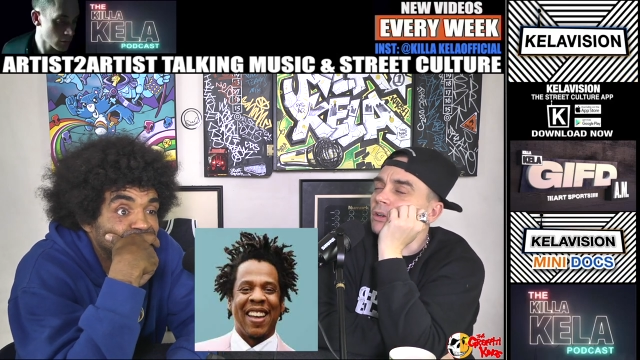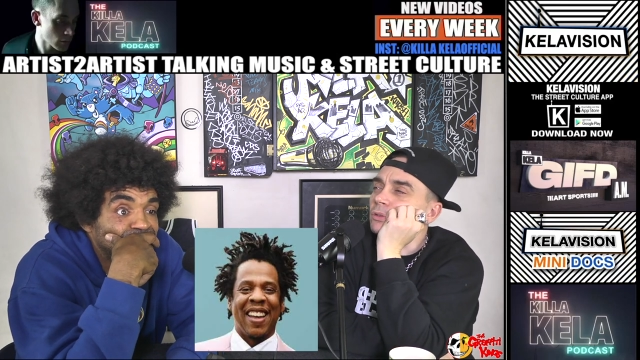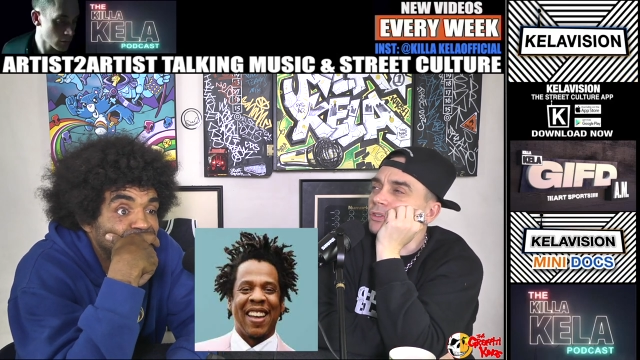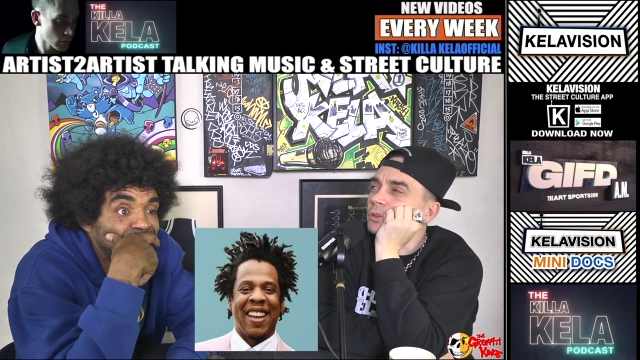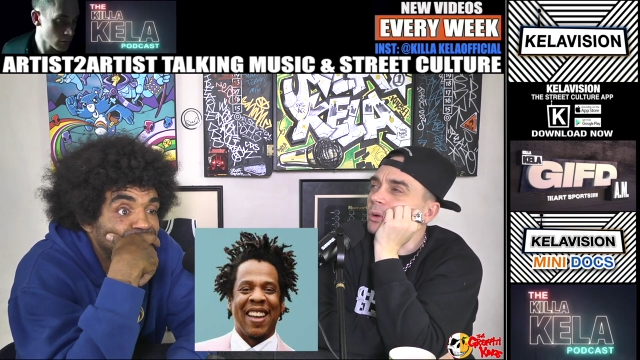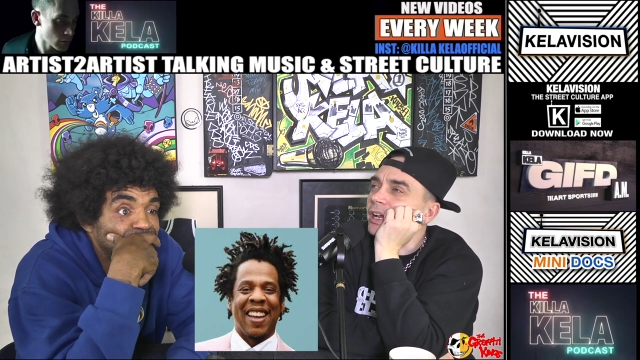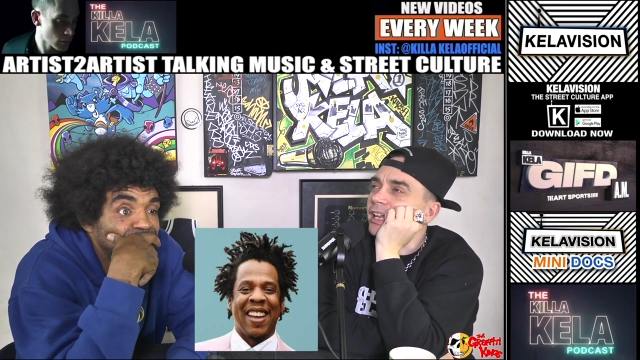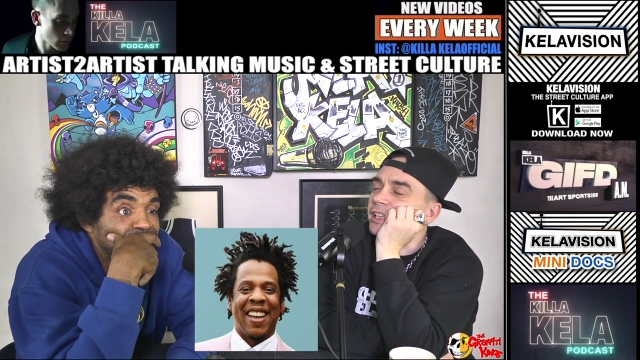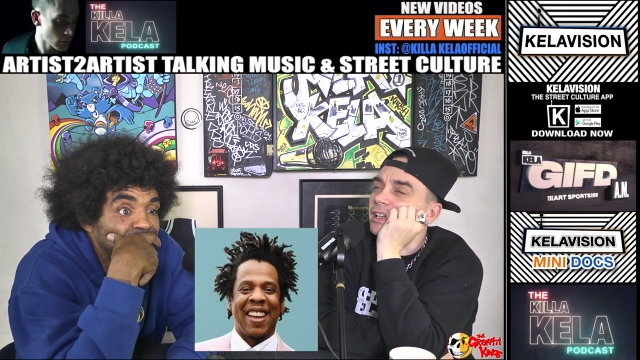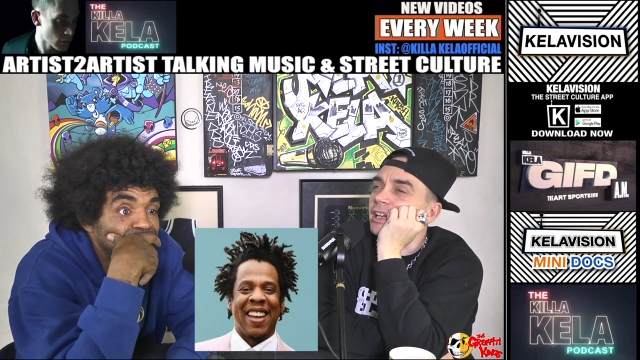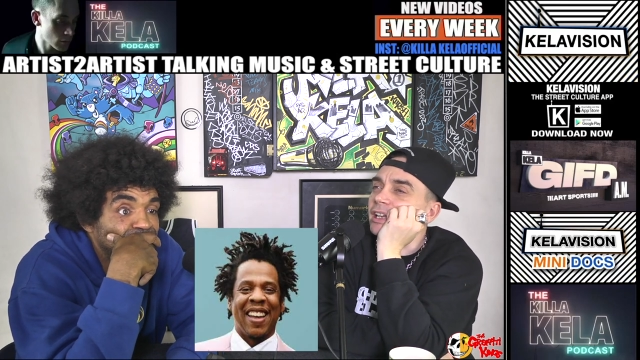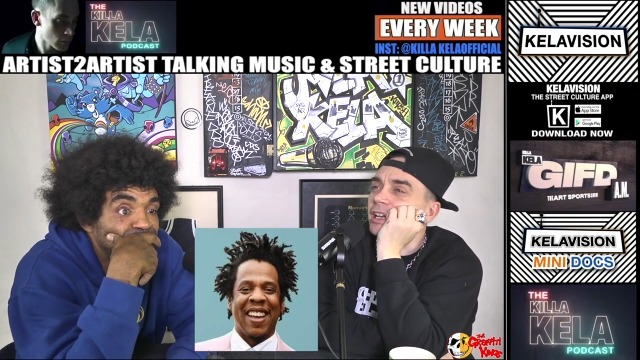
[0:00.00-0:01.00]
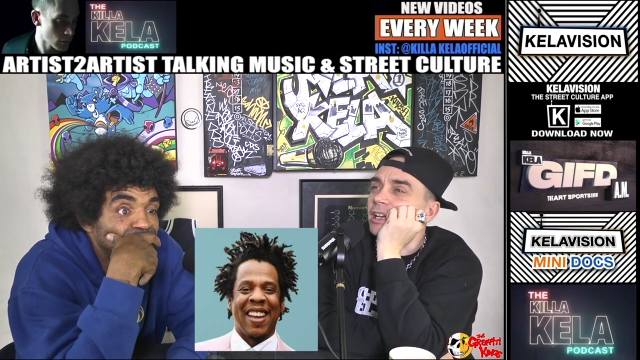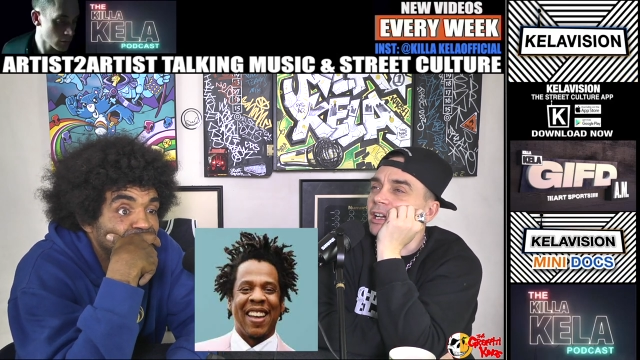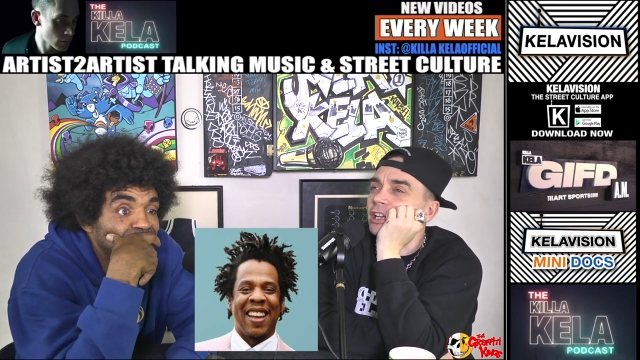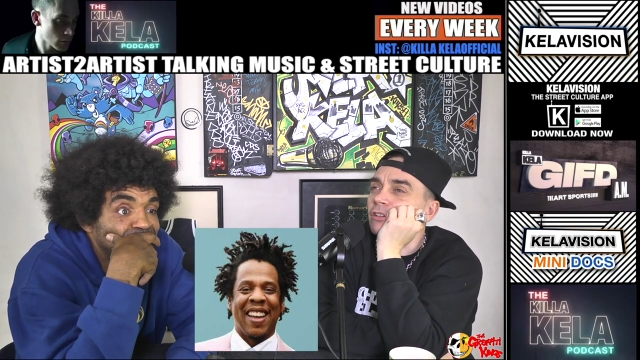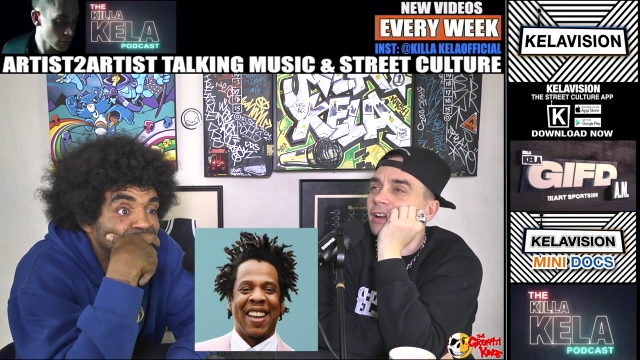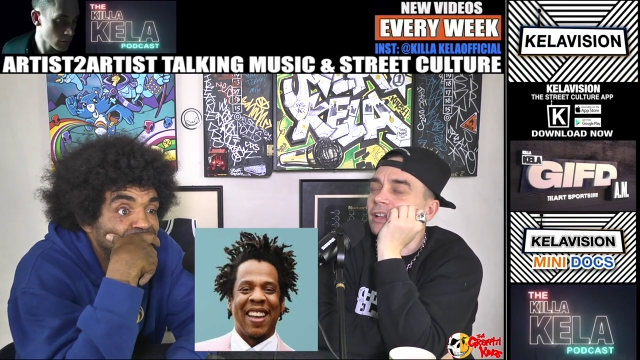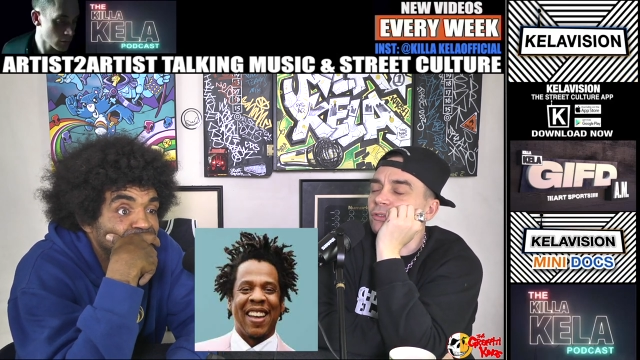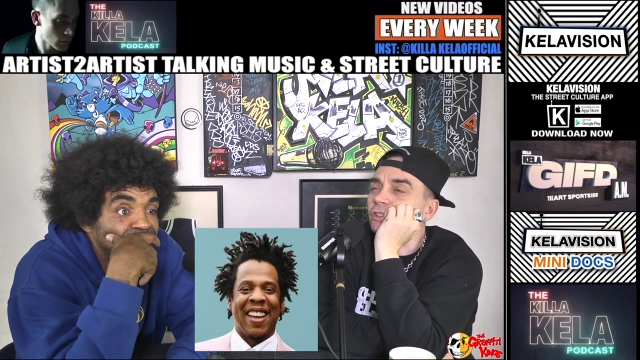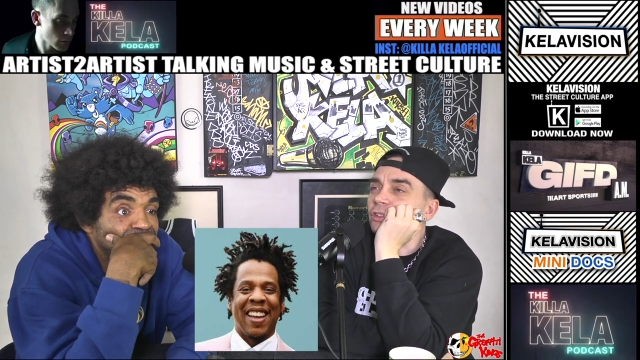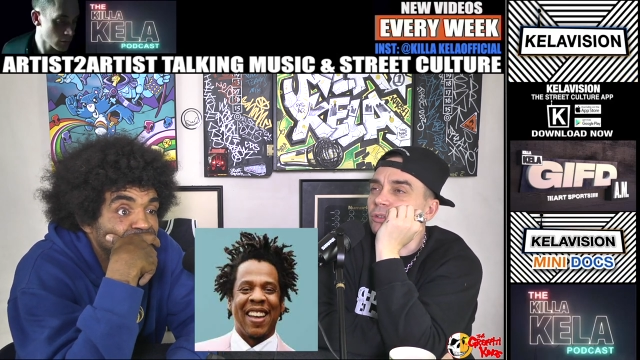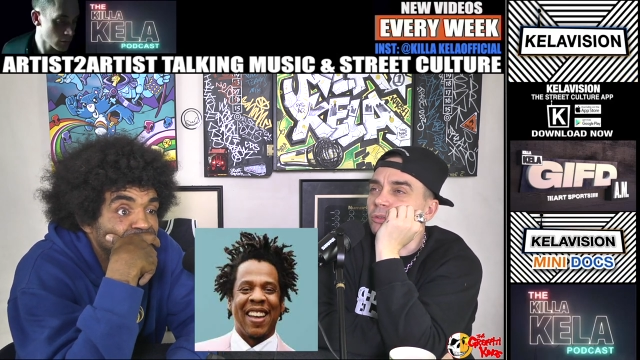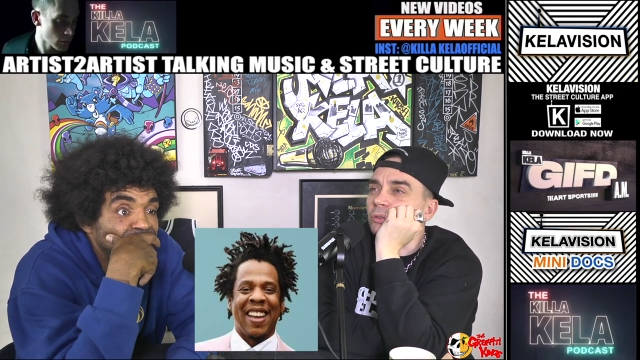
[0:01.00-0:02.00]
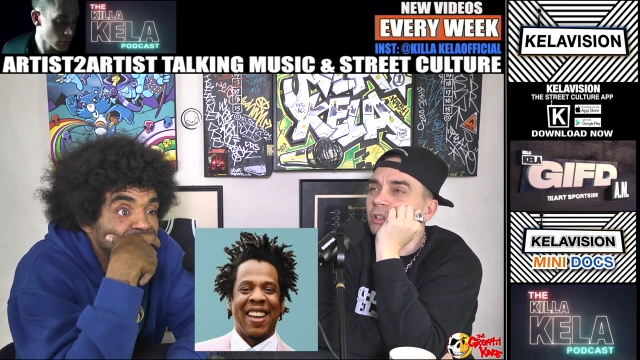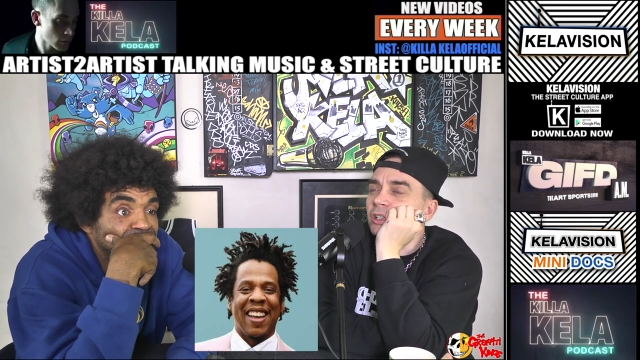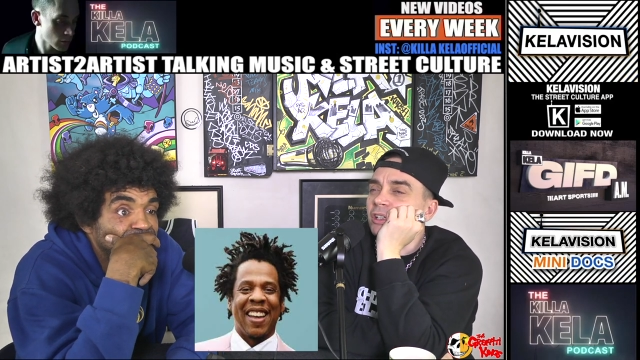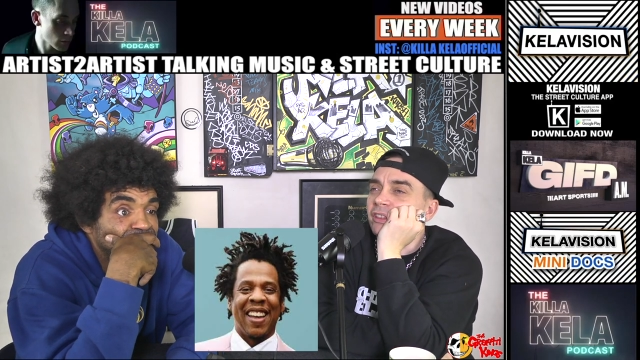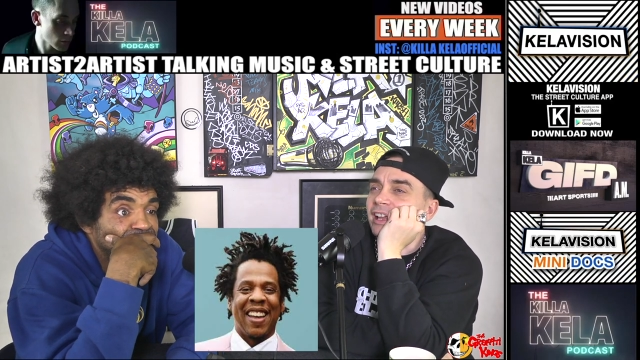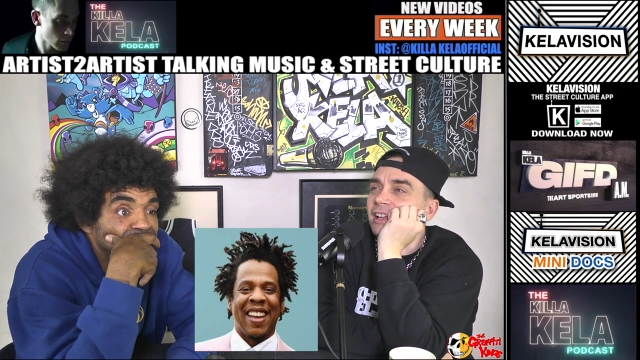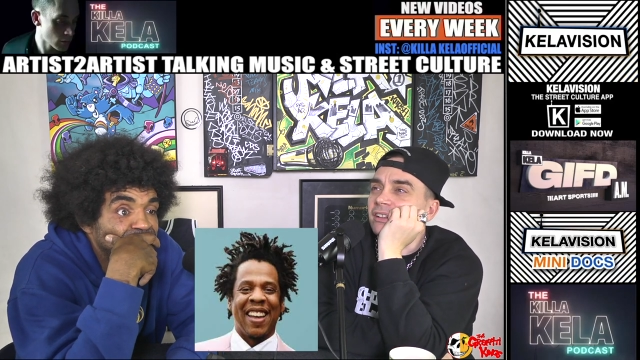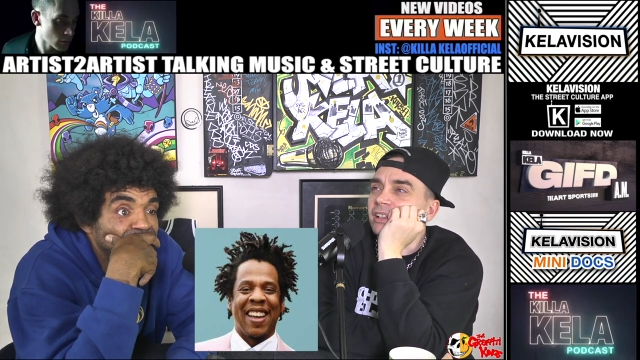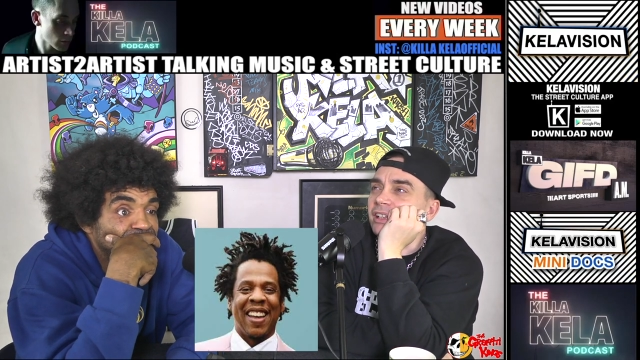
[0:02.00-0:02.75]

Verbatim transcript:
Speaker 1: holds quite a, a, a, crown to that